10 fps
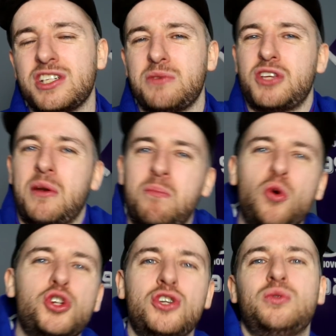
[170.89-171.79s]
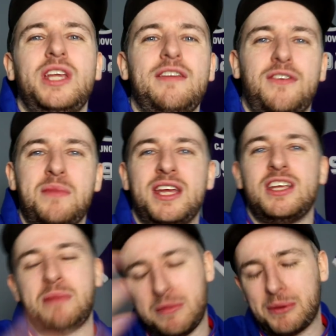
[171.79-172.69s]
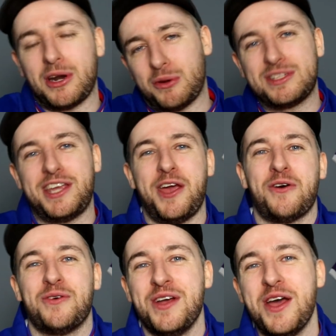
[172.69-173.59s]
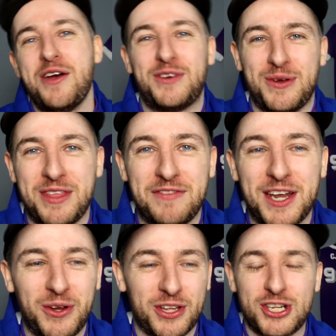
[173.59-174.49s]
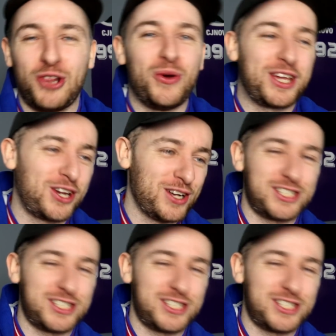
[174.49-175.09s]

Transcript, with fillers: It was an emotional day for me, and You may be able to tell throughout the video there's a lot of cuts,